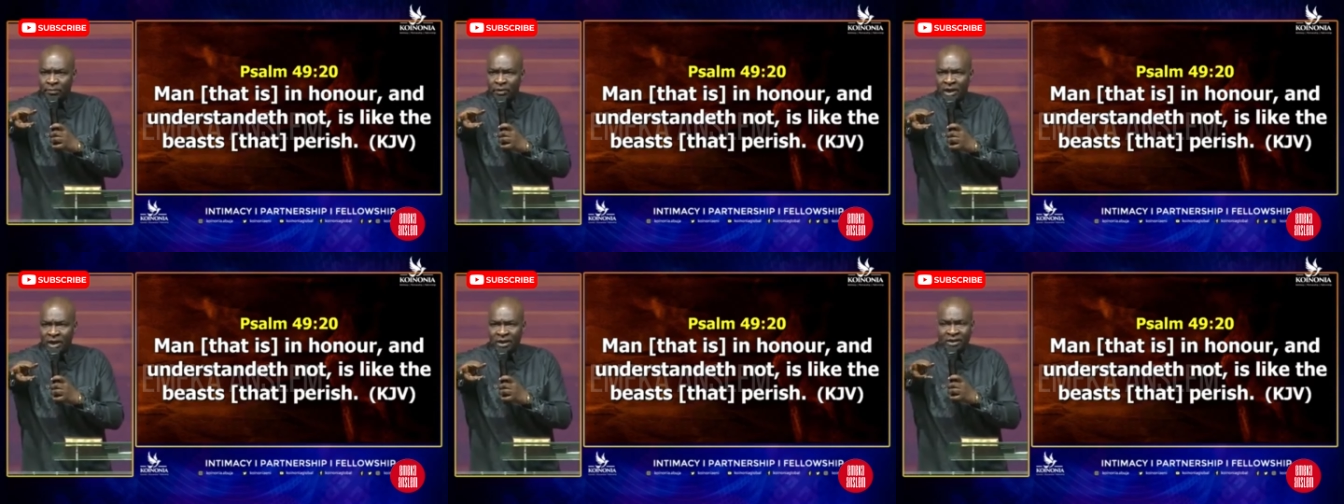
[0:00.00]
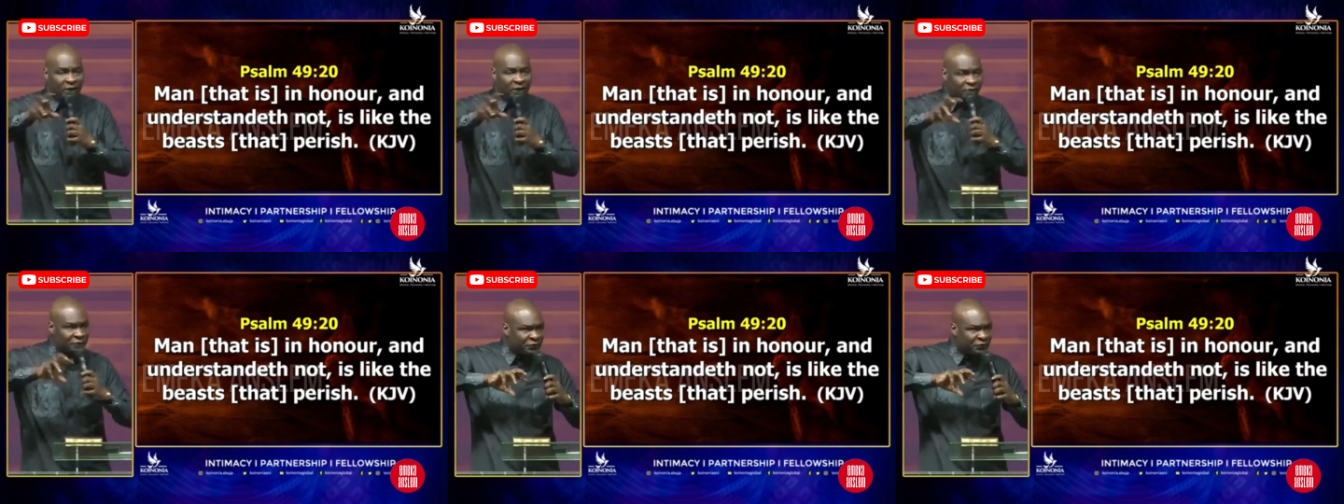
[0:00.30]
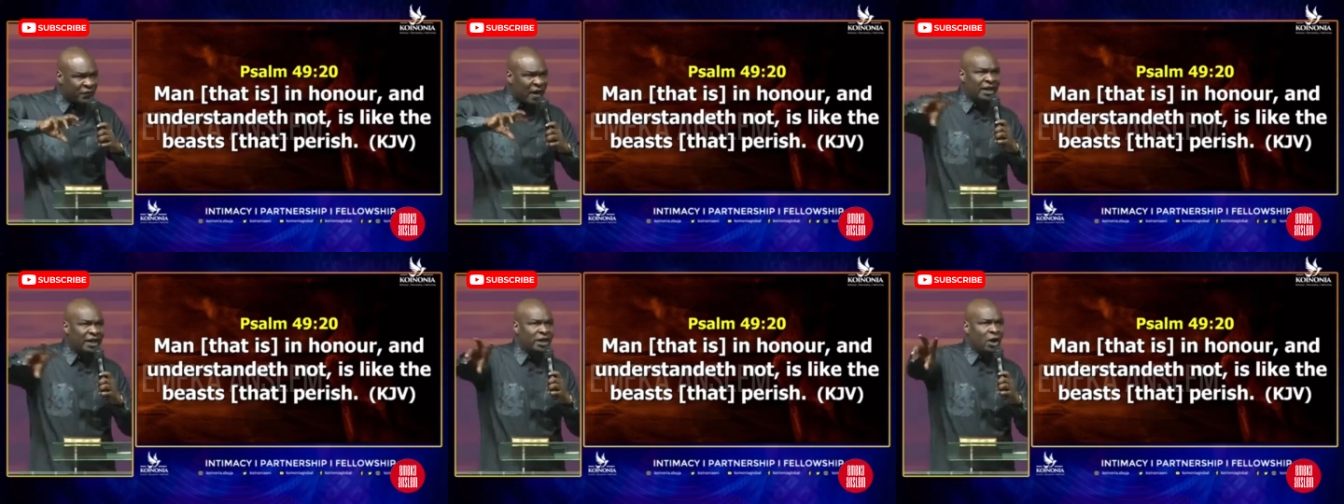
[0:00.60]
The
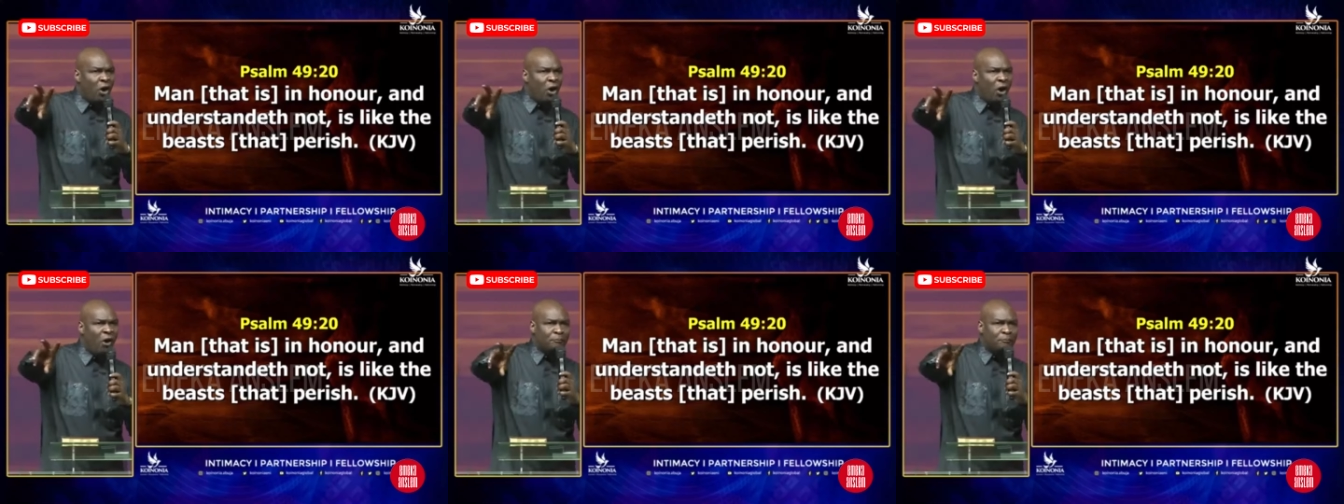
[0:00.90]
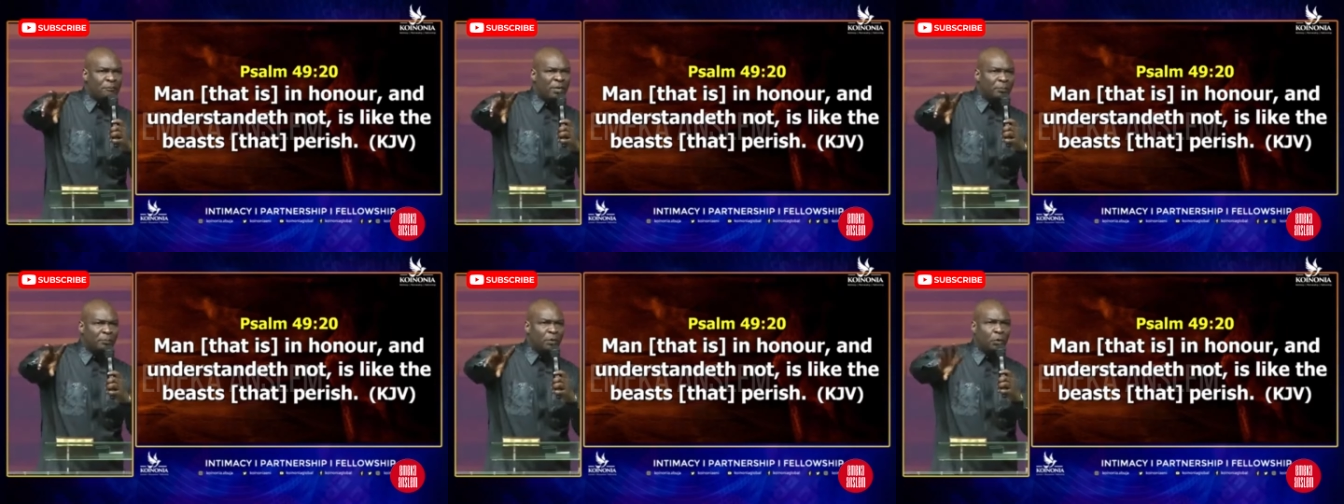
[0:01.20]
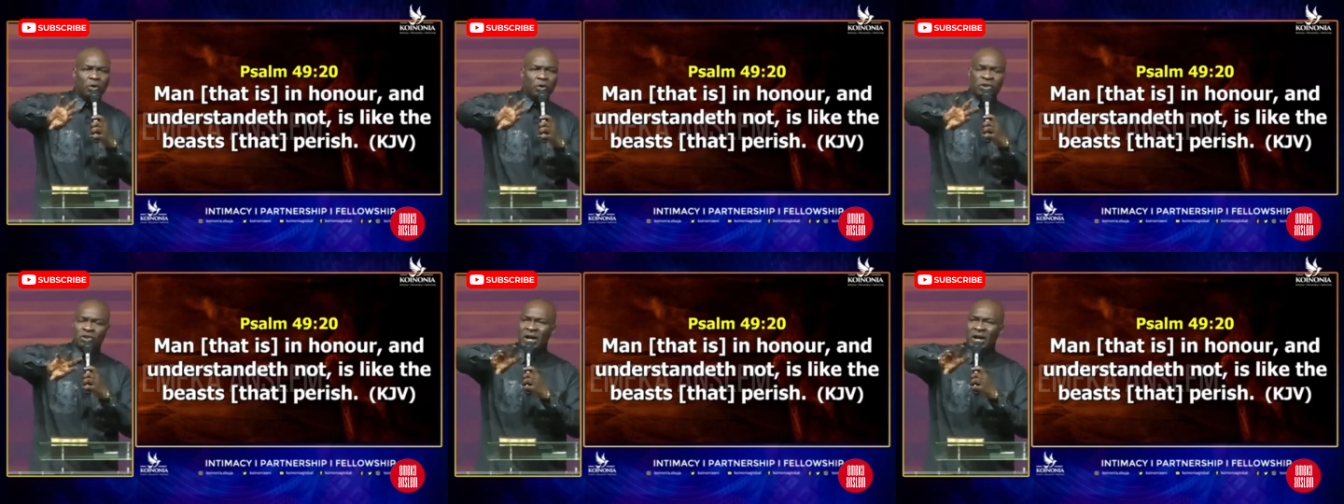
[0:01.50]
failure of
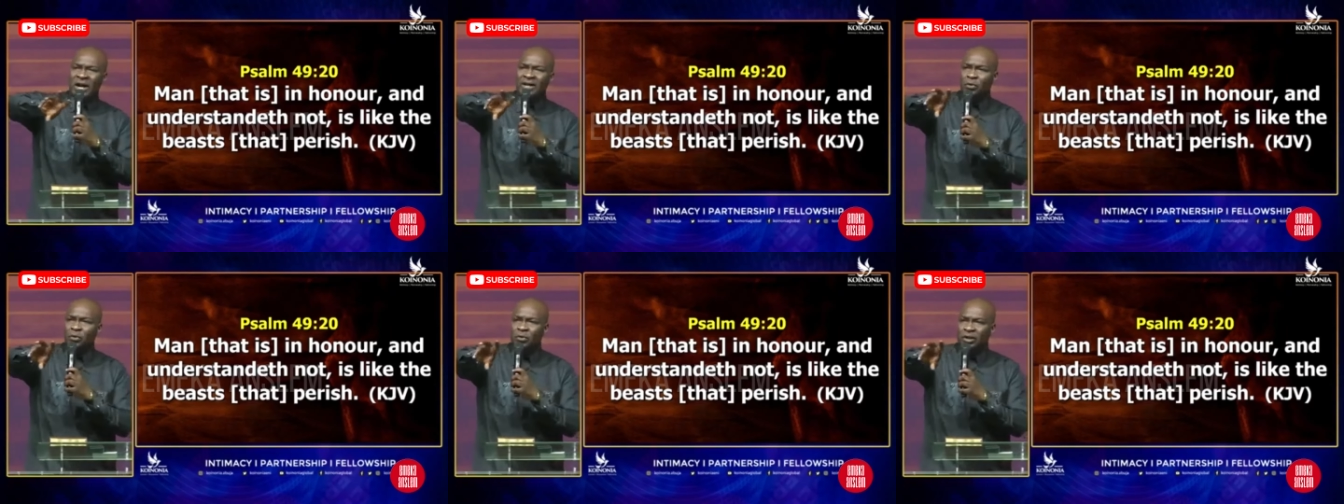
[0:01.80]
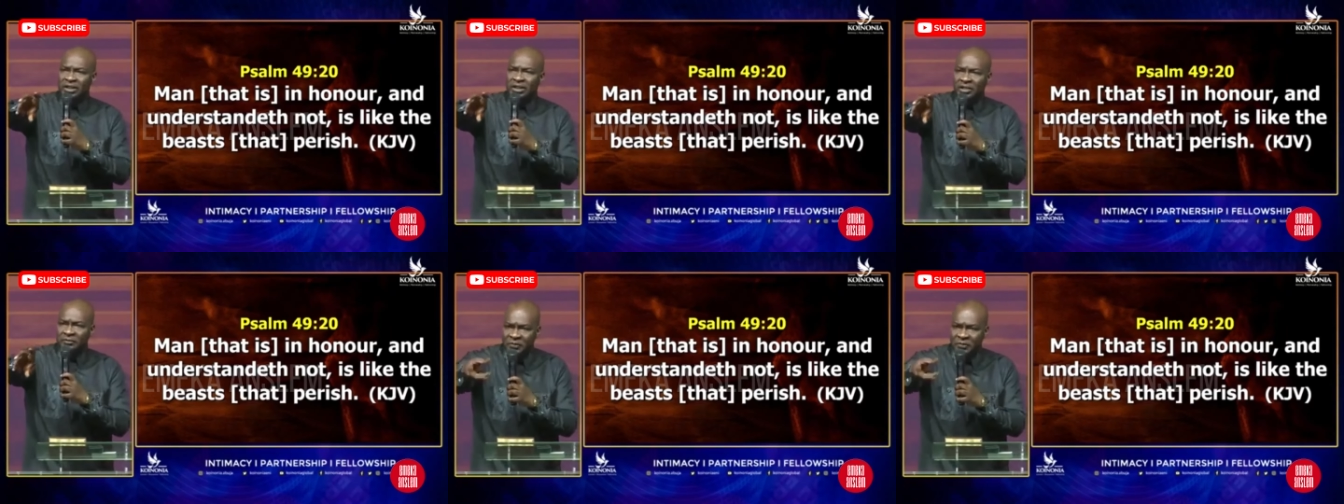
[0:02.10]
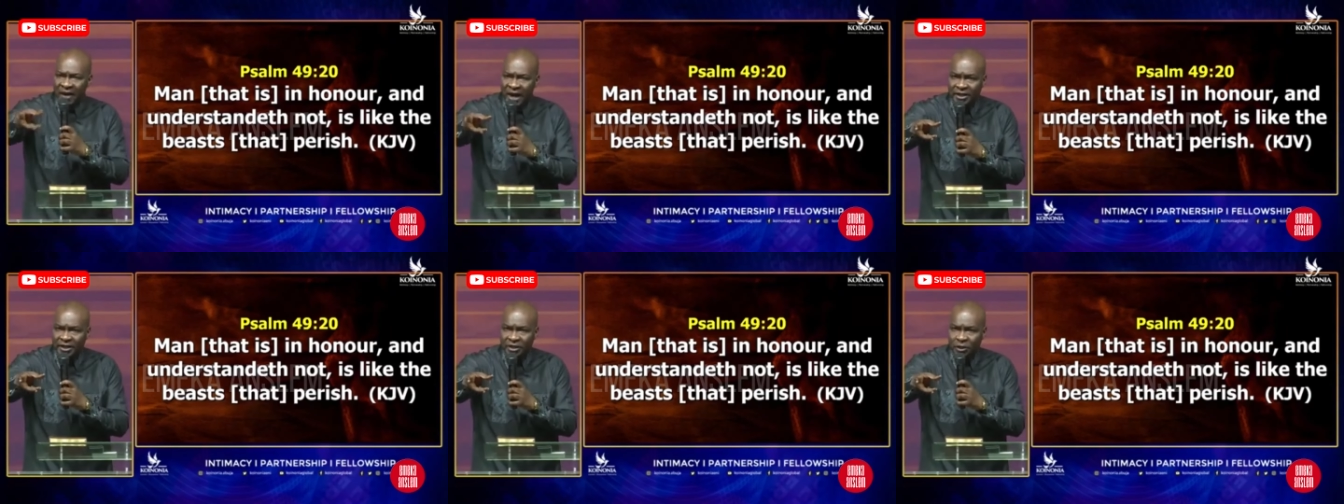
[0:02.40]
people will try to
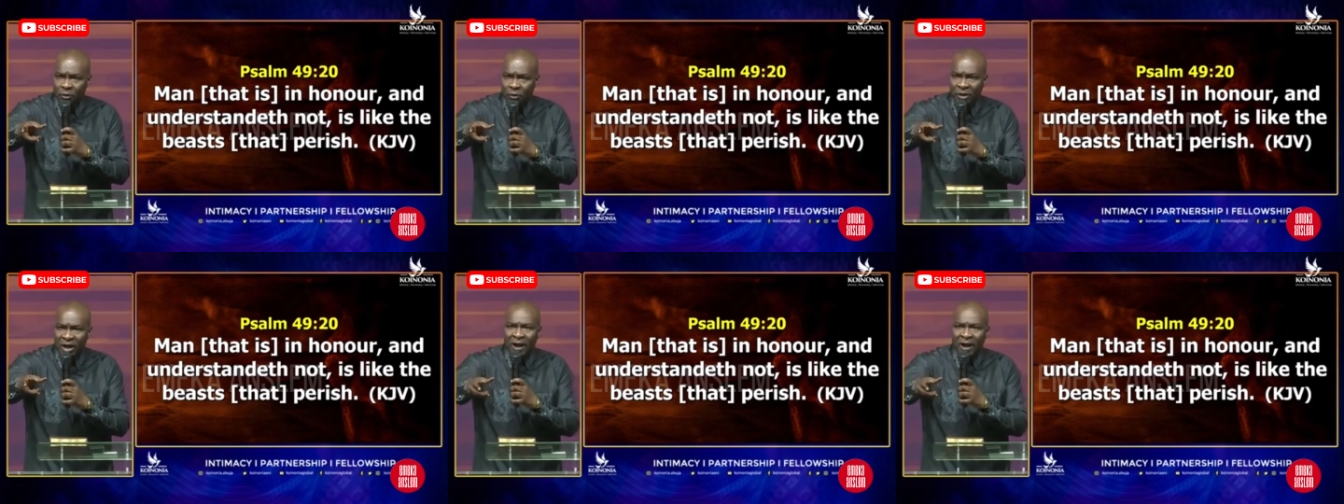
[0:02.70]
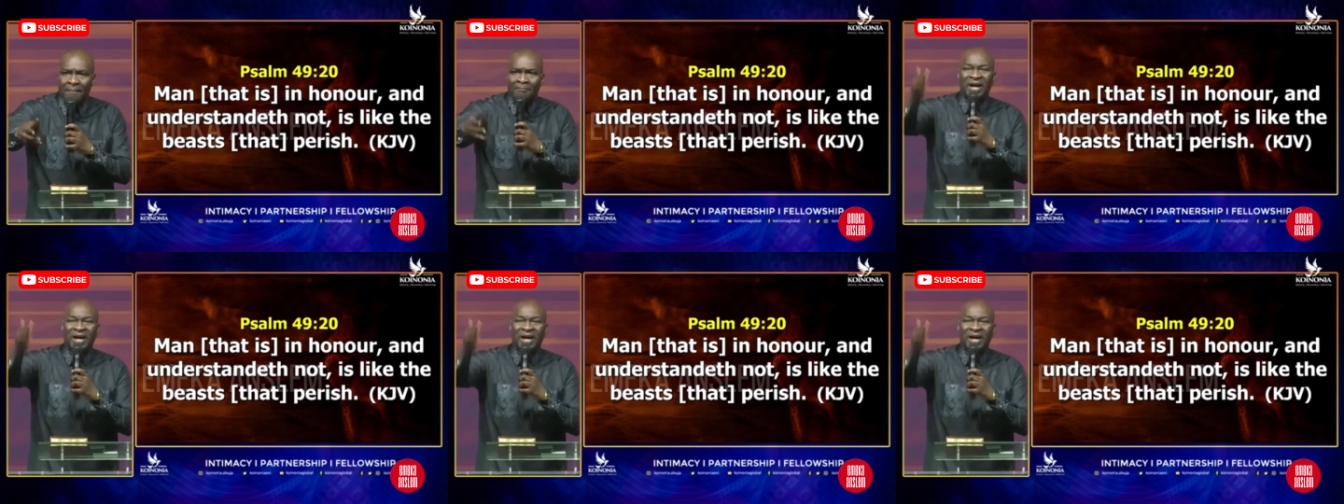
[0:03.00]
redefine you.